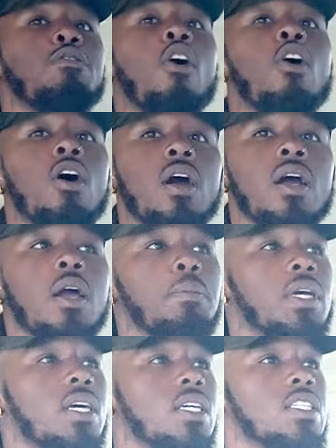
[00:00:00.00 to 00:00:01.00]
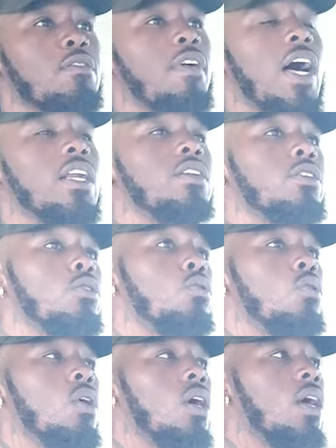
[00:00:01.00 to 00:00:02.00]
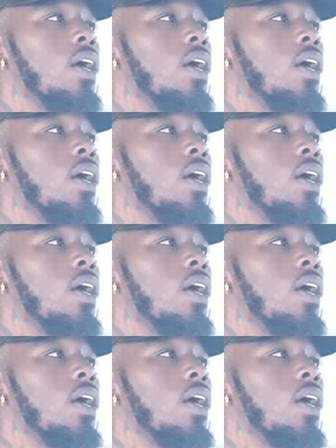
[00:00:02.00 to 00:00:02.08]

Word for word: far because if I do,